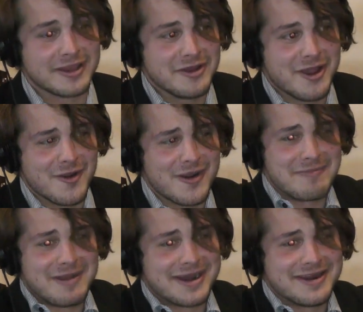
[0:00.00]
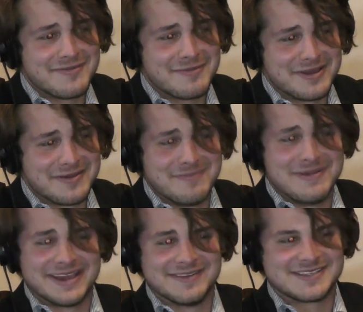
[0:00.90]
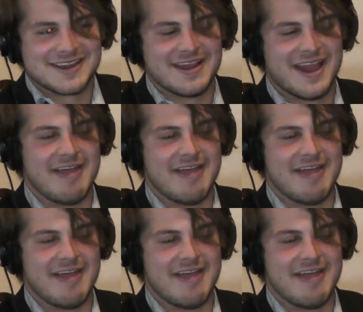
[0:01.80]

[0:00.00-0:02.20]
And they're like, no, I'm not an evil human being. I'm